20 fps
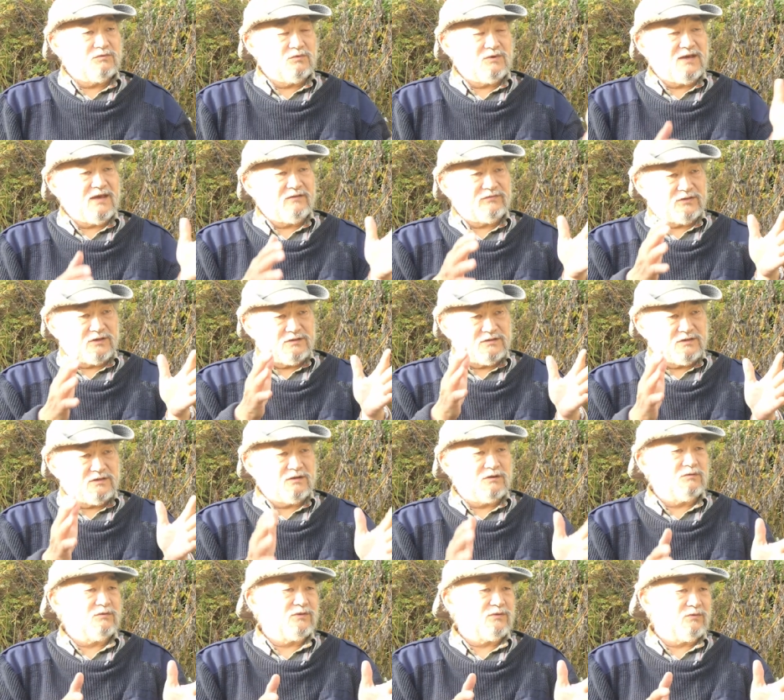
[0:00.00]
We have to
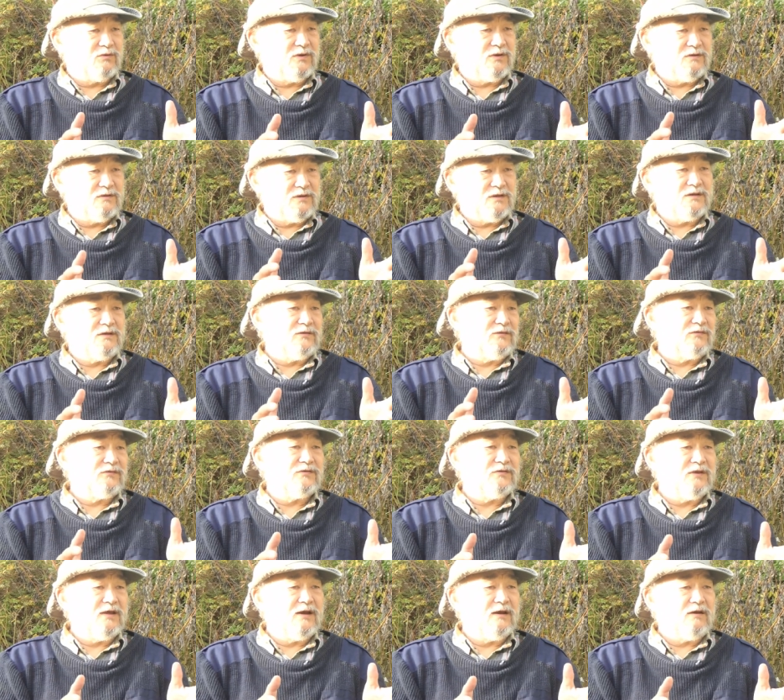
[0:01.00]
deal with what
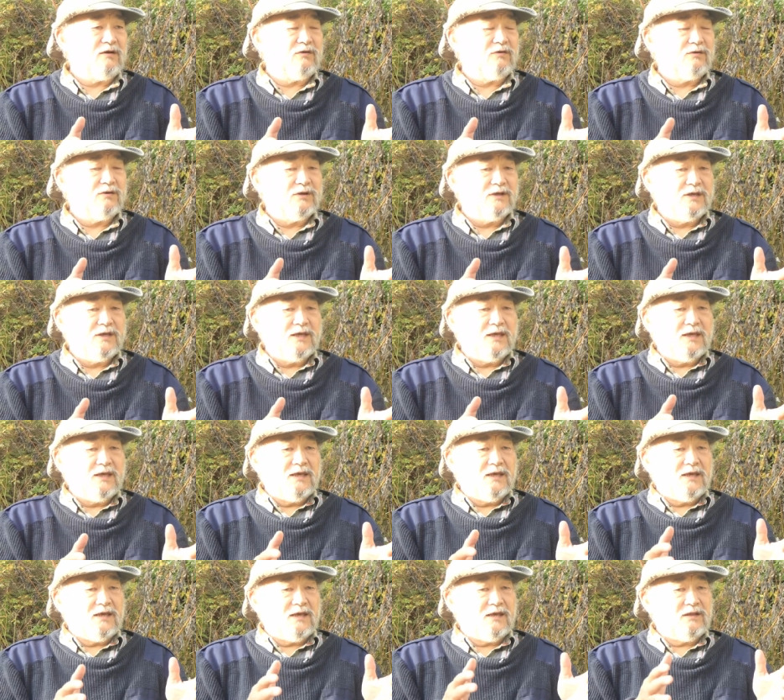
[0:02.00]
is now.
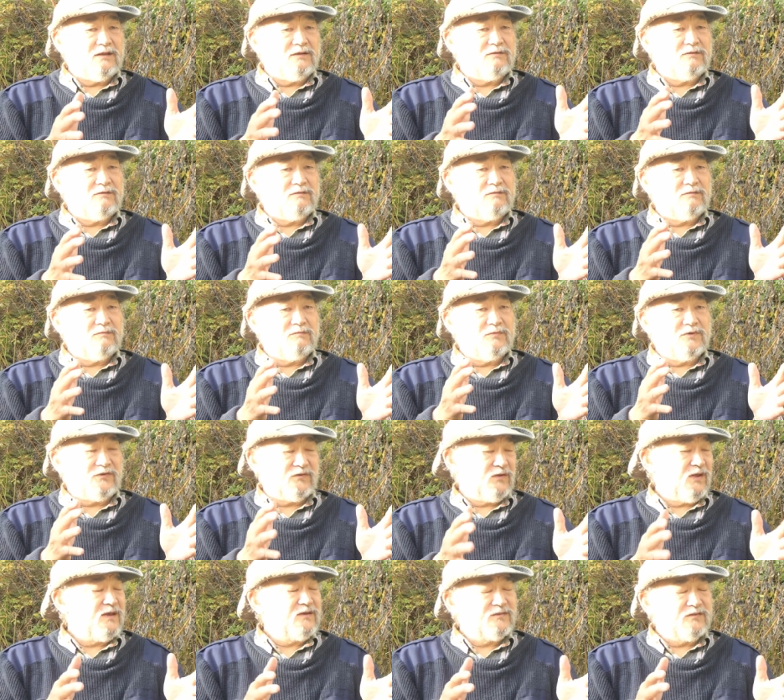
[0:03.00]
And
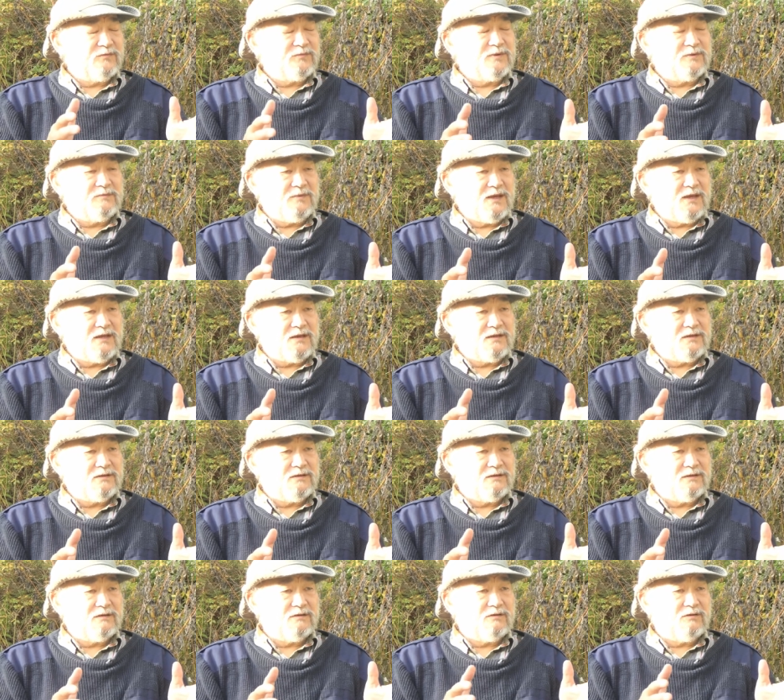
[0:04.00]
mistakes have been
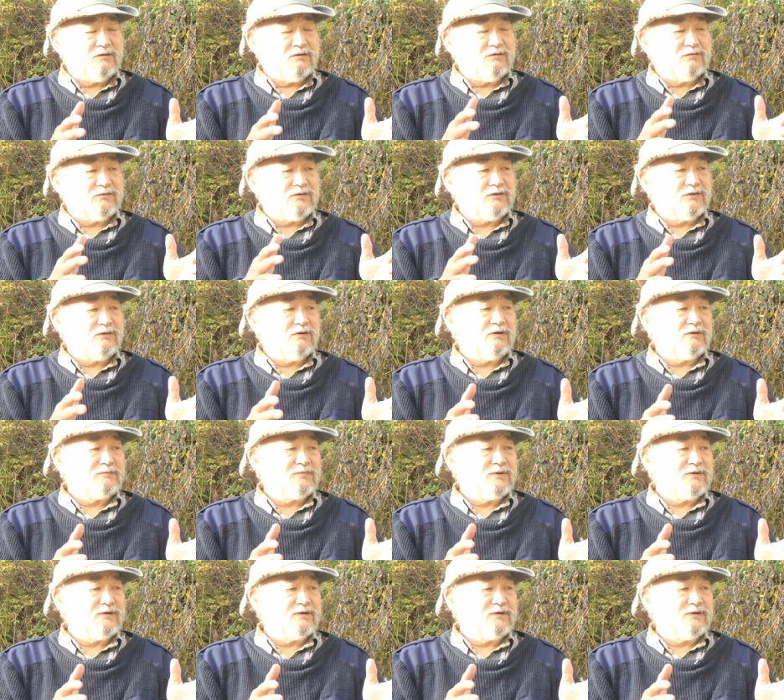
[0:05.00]
made over a long